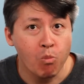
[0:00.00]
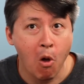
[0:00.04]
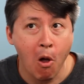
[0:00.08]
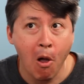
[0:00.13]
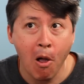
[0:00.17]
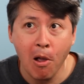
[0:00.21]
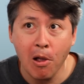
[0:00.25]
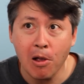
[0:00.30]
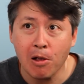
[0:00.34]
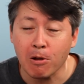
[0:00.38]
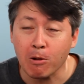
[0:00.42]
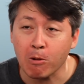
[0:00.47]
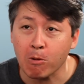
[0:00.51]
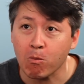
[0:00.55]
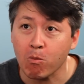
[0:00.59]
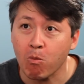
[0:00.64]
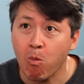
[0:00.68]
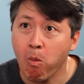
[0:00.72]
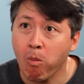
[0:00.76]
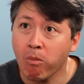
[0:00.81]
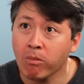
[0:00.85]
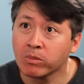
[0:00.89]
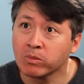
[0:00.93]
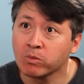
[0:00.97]
Hey,
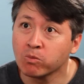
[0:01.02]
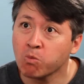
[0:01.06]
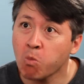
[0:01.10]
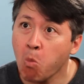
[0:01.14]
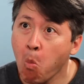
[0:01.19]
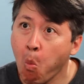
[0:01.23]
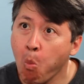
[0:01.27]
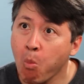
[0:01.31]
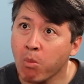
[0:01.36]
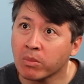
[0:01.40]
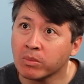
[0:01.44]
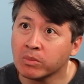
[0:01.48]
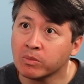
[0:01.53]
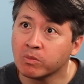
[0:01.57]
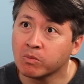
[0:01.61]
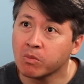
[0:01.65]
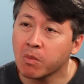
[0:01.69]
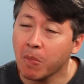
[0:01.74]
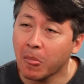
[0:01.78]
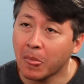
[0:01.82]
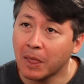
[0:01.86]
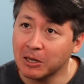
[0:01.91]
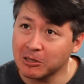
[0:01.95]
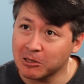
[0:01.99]

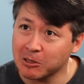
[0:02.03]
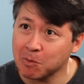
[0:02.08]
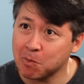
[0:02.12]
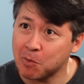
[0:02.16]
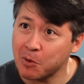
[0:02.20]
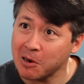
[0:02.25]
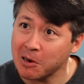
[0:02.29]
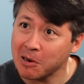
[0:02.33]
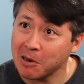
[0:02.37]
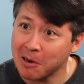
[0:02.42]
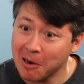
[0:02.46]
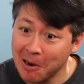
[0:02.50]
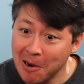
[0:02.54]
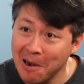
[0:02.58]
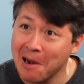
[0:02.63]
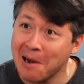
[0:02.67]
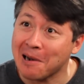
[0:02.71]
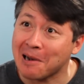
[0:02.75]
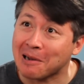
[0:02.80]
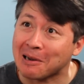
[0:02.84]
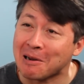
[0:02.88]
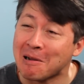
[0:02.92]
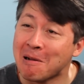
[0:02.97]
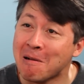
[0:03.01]
this is pretty
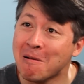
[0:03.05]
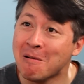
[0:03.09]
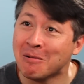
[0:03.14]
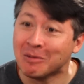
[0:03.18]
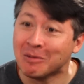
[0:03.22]
good.